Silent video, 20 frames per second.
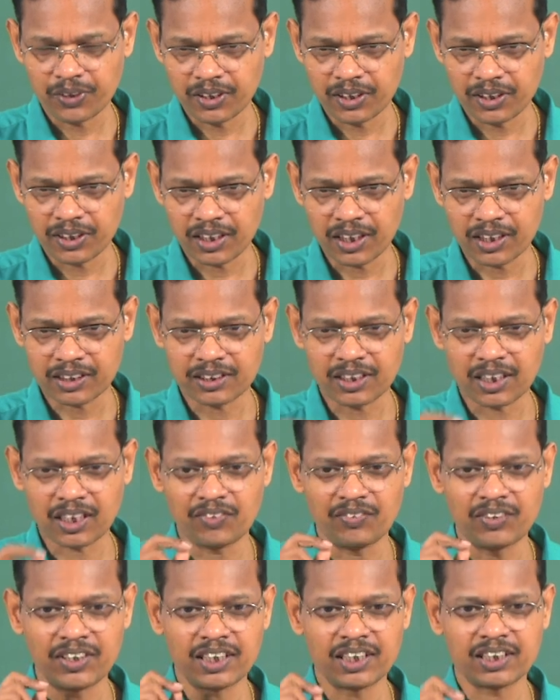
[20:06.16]
right. There
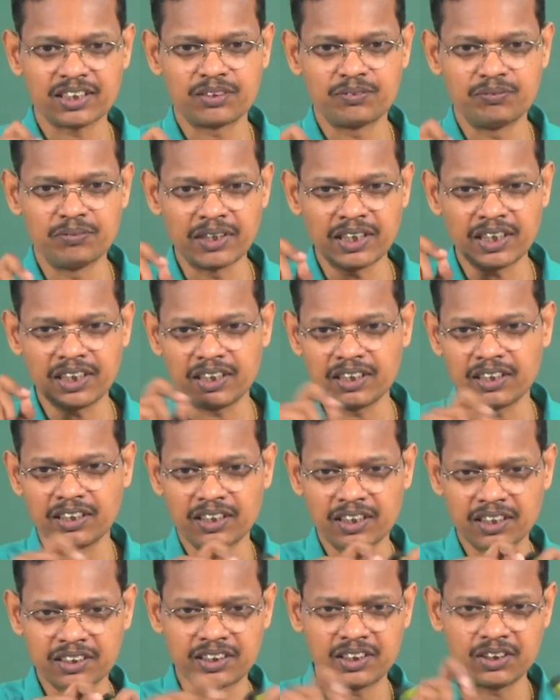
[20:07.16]
are
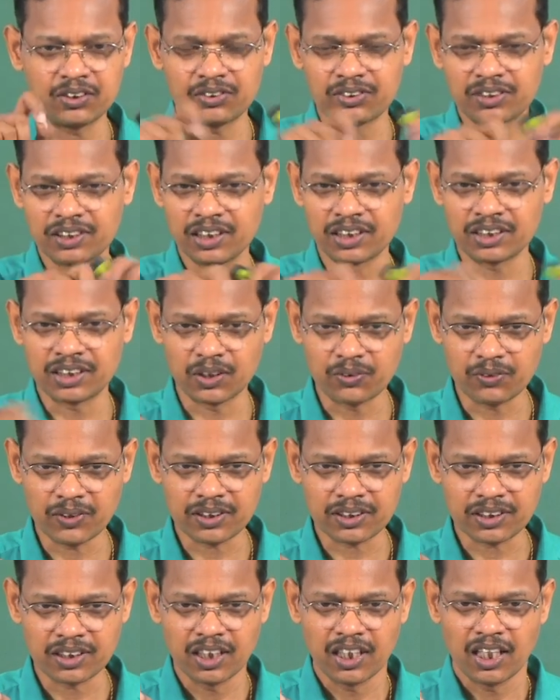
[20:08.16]
many residues in a
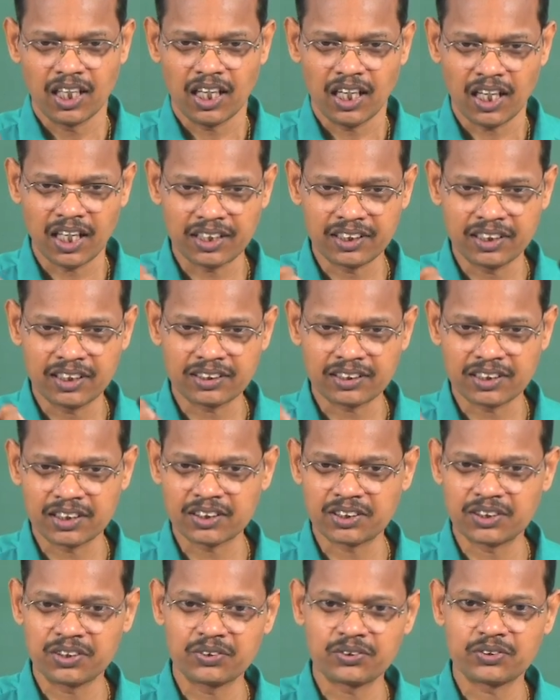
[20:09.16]
sequence, and these
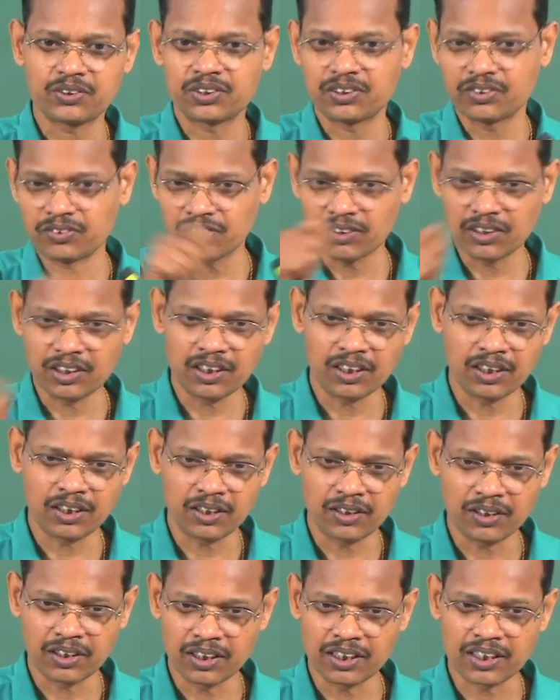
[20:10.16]
residues
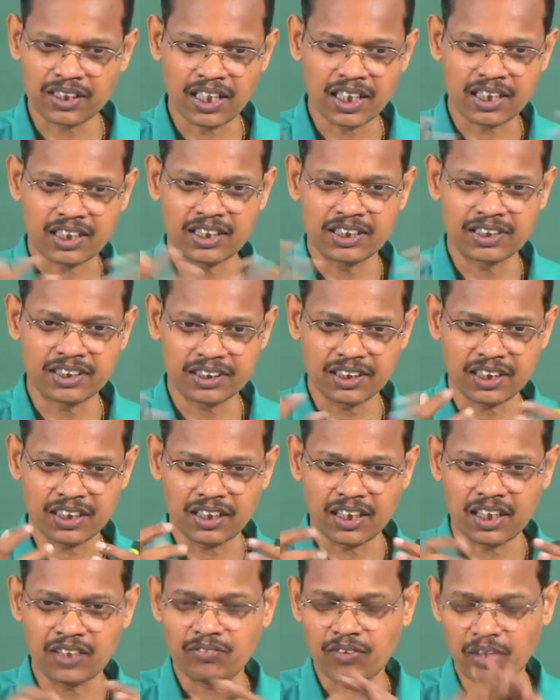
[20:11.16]
interact each other
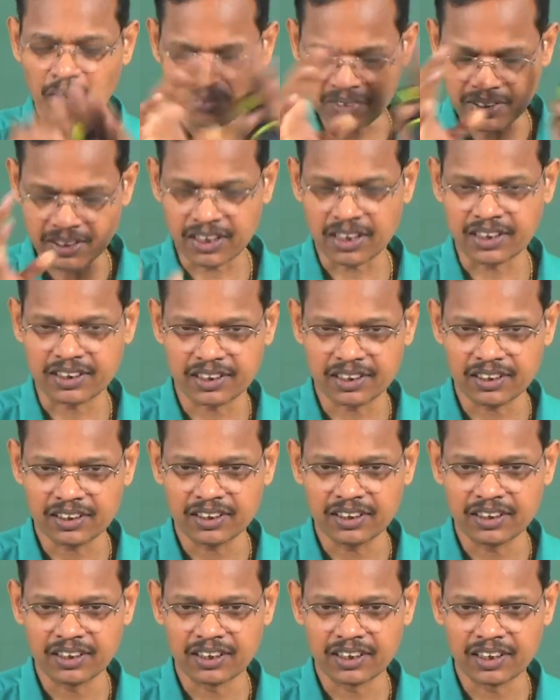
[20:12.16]
and form the structure,
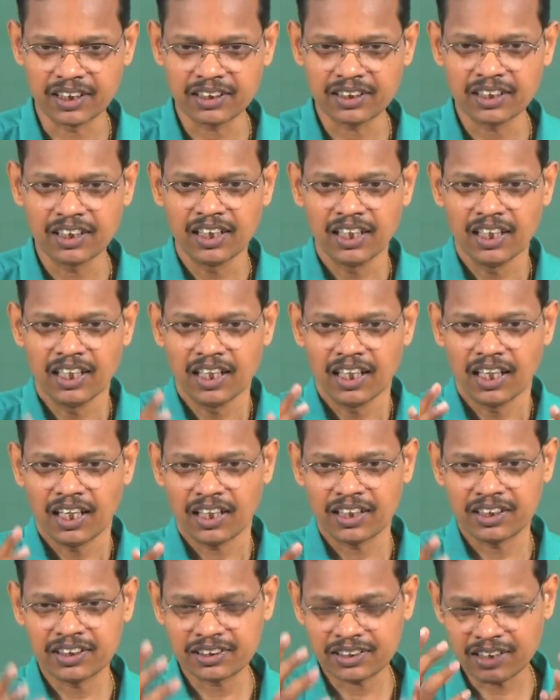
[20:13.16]
right.
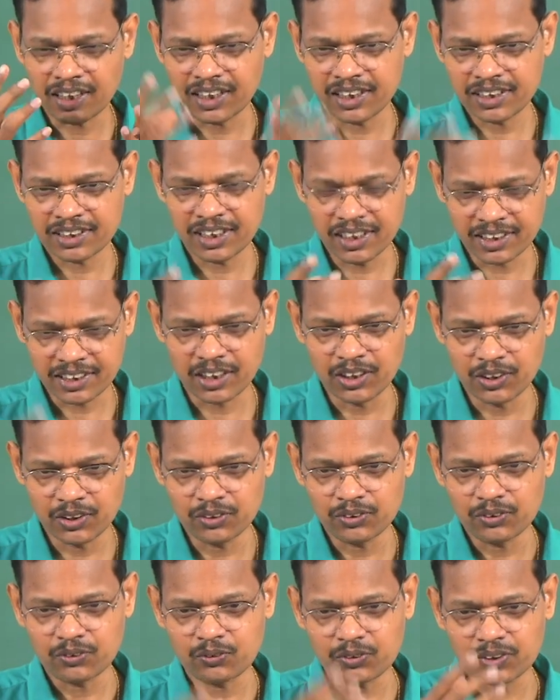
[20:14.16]
This can easily tell
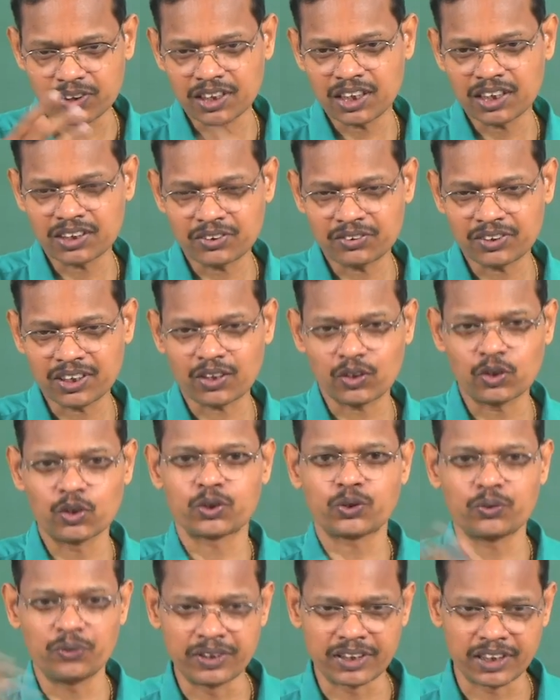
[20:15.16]
you which residues are
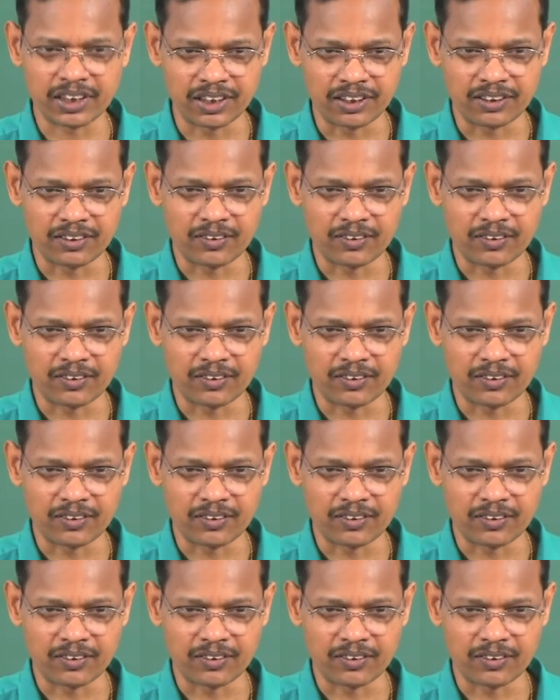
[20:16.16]
close to each other.